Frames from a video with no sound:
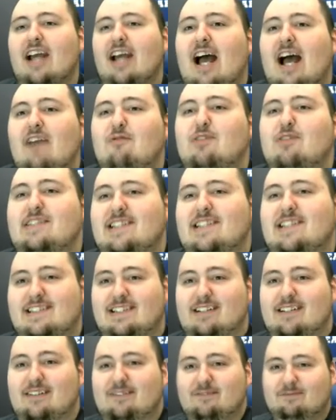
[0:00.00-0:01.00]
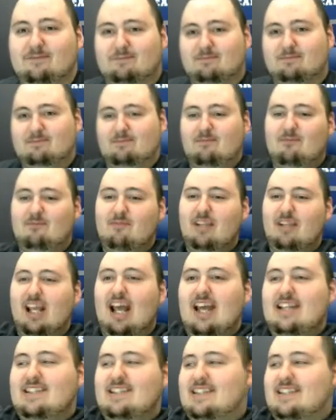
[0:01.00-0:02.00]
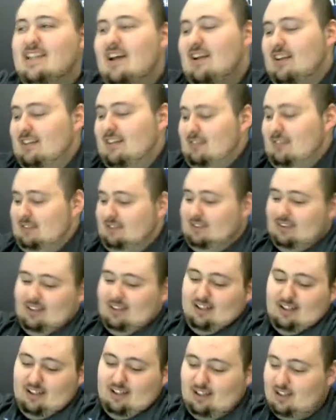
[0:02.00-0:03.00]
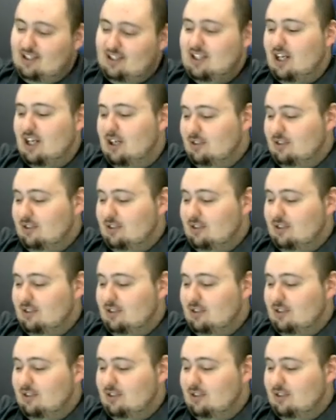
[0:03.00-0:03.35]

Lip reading: resisted. It's you know.